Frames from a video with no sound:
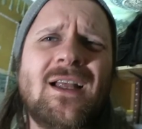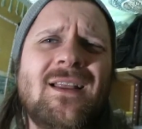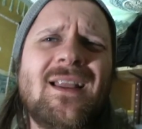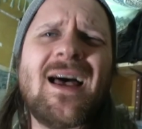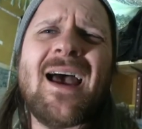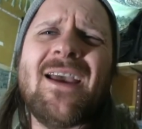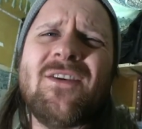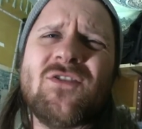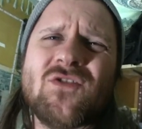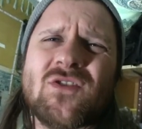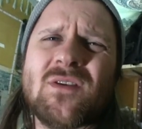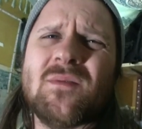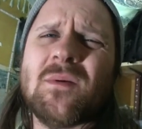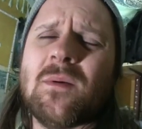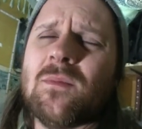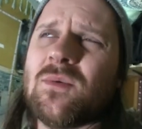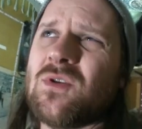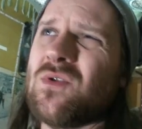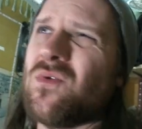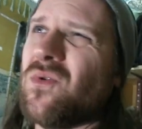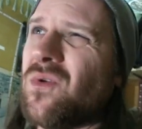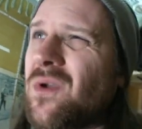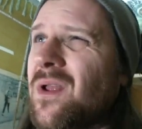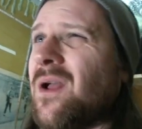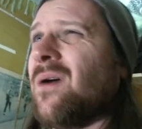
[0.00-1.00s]
that live stream I was
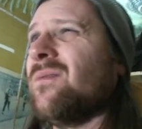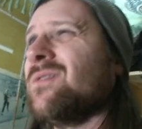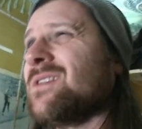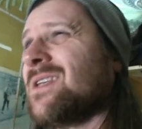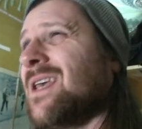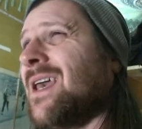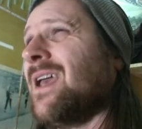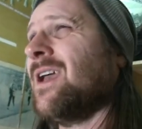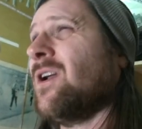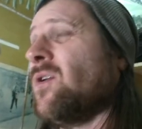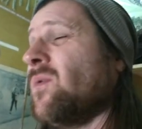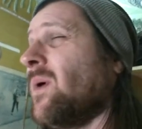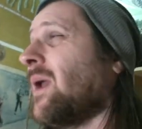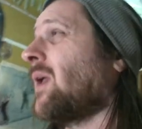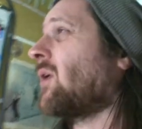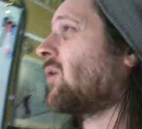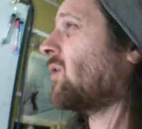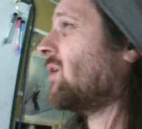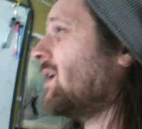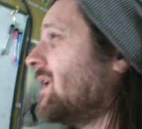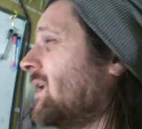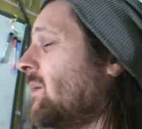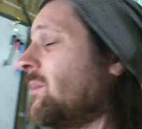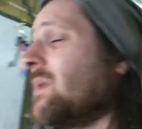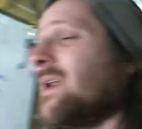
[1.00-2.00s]
doing, I was getting quite
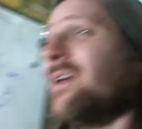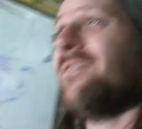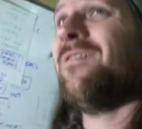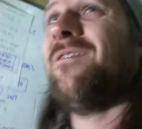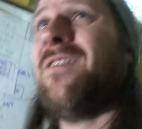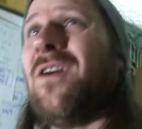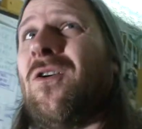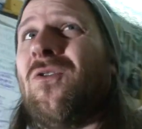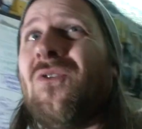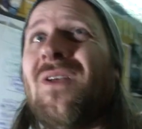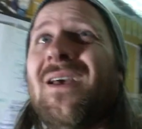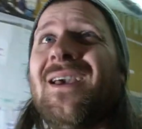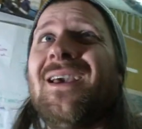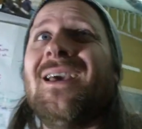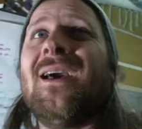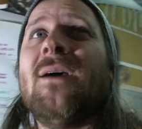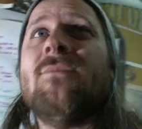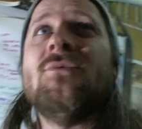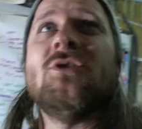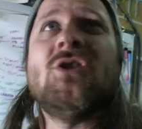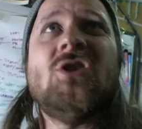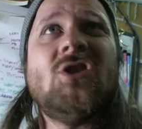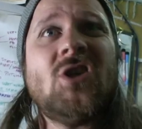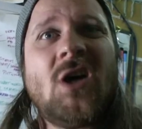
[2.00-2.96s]
good at it, but it felt like I was